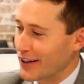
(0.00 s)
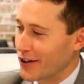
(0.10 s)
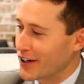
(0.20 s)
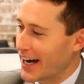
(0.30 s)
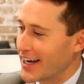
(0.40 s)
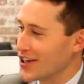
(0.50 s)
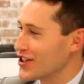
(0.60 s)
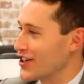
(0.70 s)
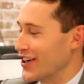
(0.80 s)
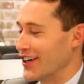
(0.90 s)

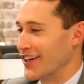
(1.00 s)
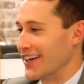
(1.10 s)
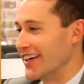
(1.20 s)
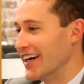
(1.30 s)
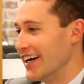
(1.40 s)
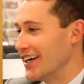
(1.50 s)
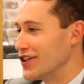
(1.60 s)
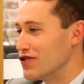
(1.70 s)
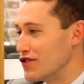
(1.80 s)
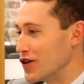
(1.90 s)
location, and
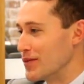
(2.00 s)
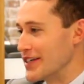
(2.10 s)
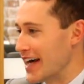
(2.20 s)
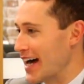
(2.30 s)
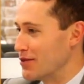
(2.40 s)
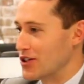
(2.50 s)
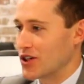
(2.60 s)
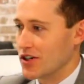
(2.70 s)
you'd film this ad which